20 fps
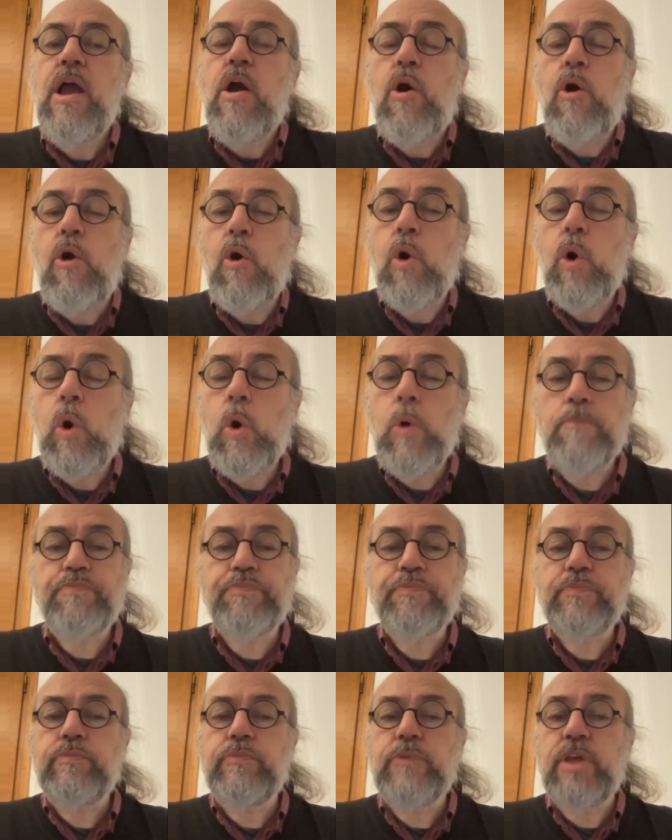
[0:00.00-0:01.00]

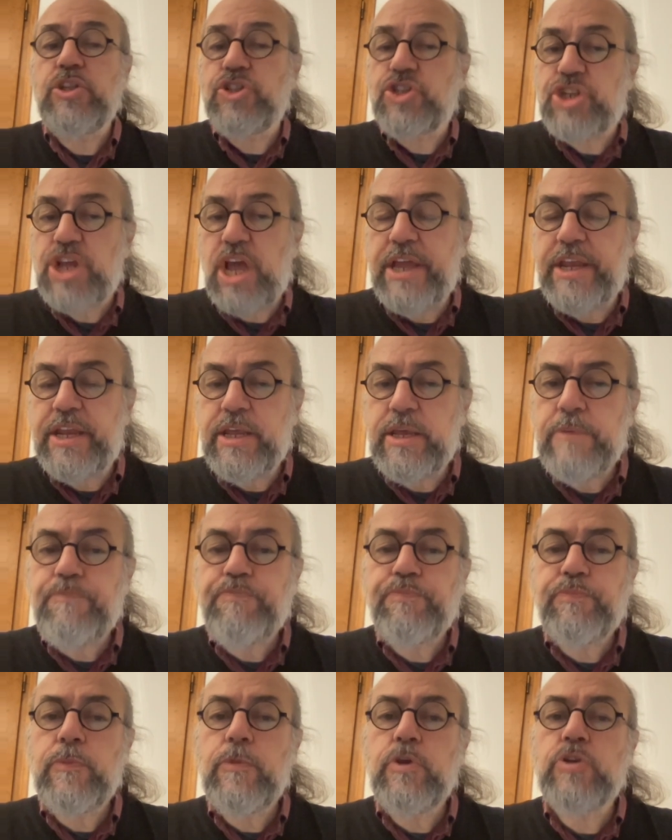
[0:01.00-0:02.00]
Or, in China,
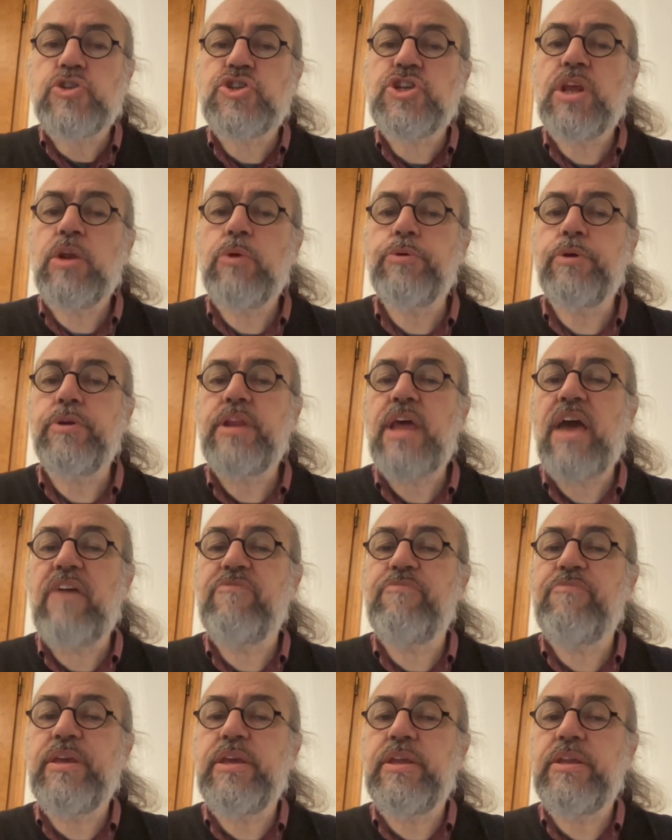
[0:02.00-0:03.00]
children have
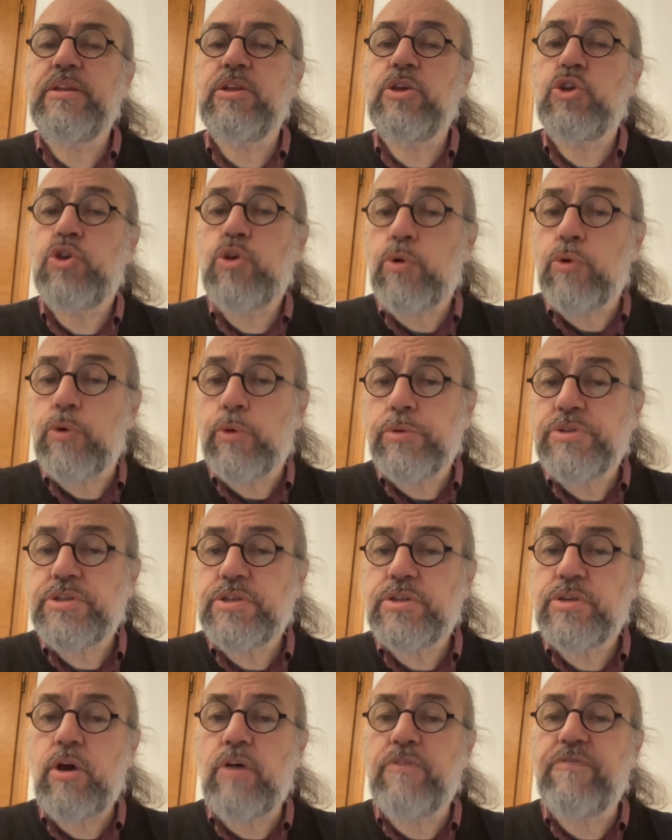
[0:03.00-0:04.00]
been cured
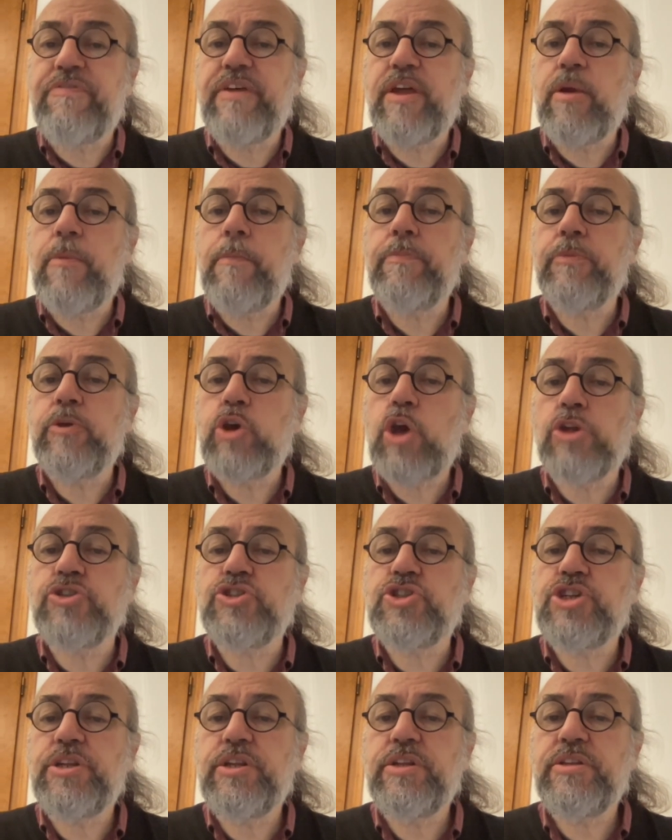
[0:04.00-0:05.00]
of their
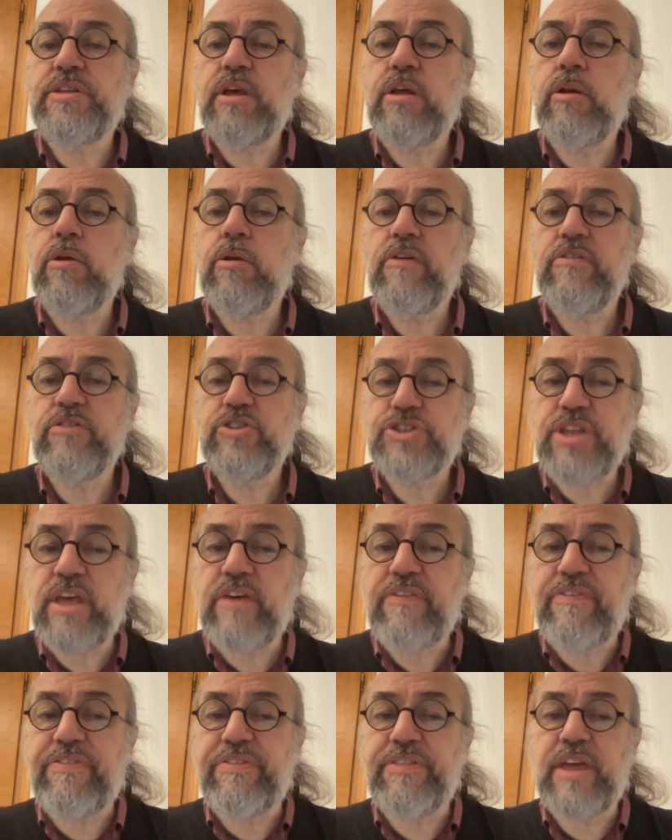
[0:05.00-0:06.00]
congenital
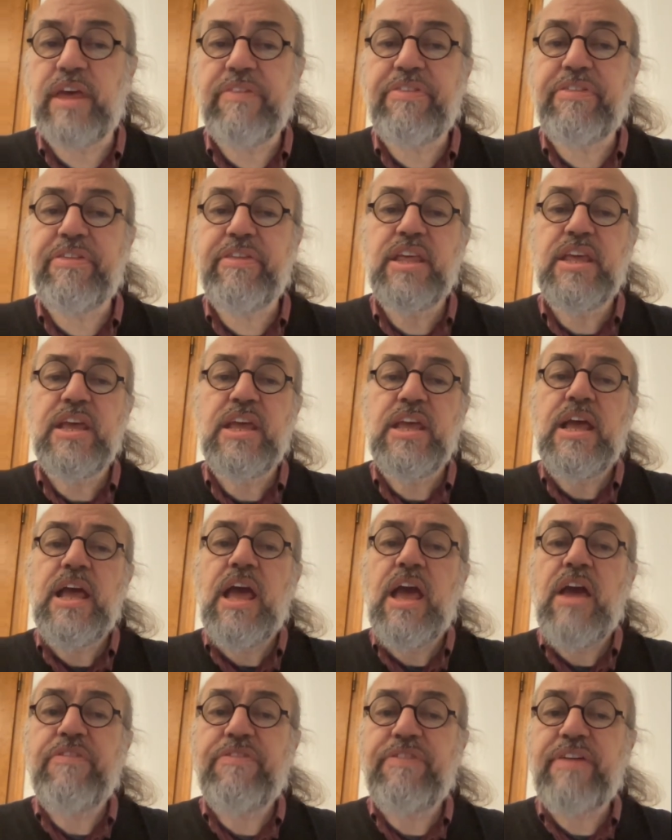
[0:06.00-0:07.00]
deafness
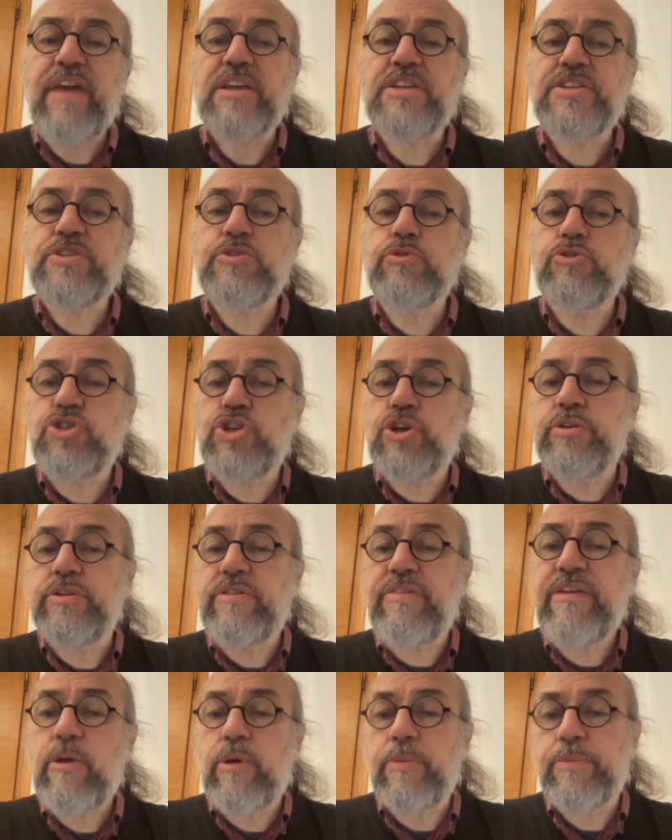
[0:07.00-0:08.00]
thanks to gene
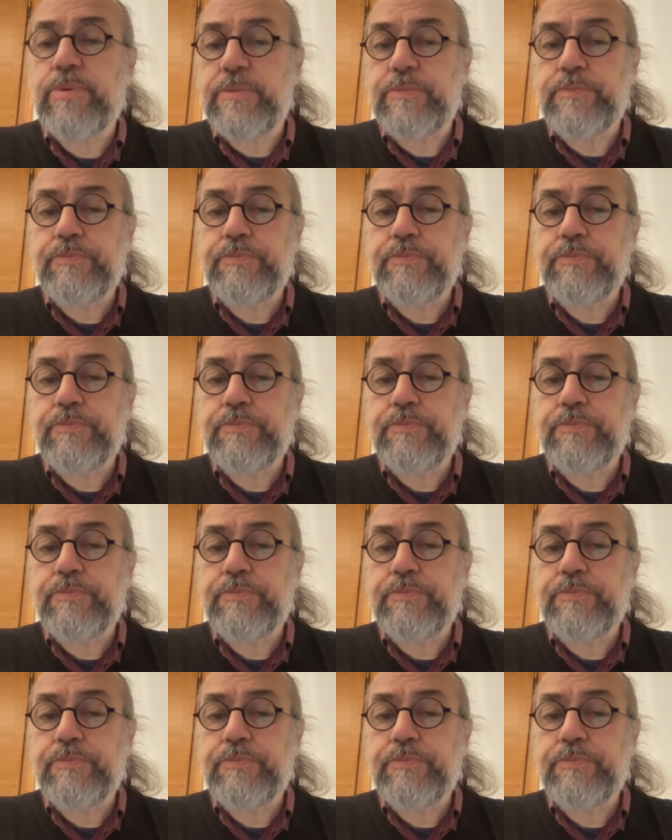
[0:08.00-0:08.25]
therapy.